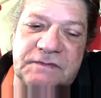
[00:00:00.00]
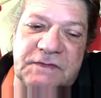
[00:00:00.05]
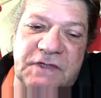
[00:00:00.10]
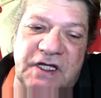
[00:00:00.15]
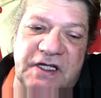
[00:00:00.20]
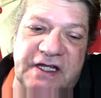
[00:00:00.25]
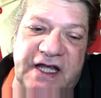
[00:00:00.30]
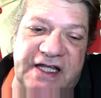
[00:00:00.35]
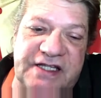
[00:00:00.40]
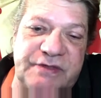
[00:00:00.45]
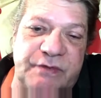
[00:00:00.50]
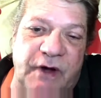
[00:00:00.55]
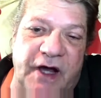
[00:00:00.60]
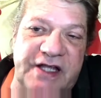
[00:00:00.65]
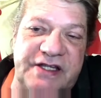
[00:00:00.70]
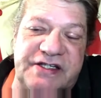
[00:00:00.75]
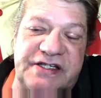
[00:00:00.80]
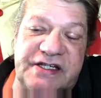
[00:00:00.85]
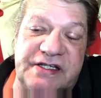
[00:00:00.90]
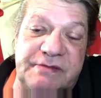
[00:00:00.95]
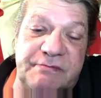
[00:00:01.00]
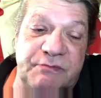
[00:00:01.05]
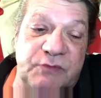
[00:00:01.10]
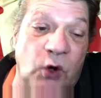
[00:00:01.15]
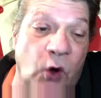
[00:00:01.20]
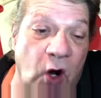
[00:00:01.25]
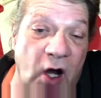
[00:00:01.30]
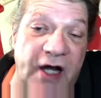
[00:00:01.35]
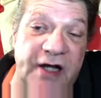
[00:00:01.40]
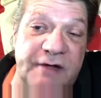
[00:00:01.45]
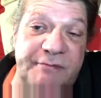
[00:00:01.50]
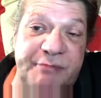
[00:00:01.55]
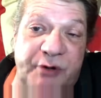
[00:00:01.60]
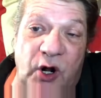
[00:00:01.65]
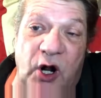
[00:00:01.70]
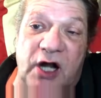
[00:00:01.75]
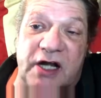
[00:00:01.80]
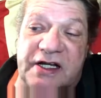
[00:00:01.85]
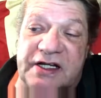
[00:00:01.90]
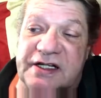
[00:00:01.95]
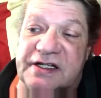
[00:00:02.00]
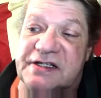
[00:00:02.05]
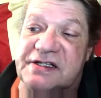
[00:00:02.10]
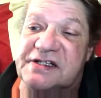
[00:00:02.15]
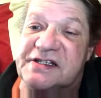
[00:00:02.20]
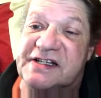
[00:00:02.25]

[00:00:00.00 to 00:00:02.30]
And that's why it's more important